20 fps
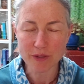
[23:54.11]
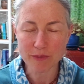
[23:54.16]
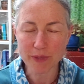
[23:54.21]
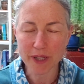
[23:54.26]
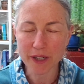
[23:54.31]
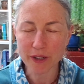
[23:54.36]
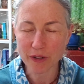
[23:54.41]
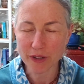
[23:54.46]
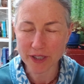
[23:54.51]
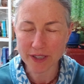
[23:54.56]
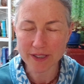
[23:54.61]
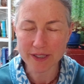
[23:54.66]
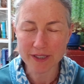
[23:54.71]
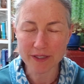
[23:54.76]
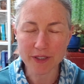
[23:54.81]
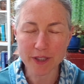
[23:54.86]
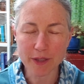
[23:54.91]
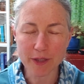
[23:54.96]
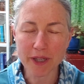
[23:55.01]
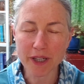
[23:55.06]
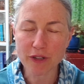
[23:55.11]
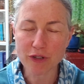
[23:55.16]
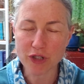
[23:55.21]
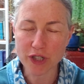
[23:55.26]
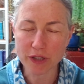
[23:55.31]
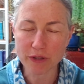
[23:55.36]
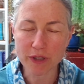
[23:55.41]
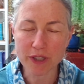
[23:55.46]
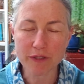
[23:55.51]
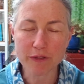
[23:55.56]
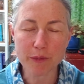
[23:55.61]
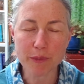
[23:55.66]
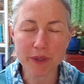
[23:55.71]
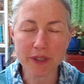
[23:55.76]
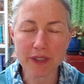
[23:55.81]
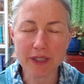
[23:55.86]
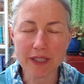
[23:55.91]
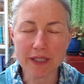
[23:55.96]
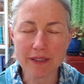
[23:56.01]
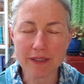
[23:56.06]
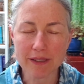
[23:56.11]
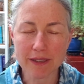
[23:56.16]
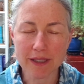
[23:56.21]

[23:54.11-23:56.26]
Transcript: by our creativity, by our generative abilities,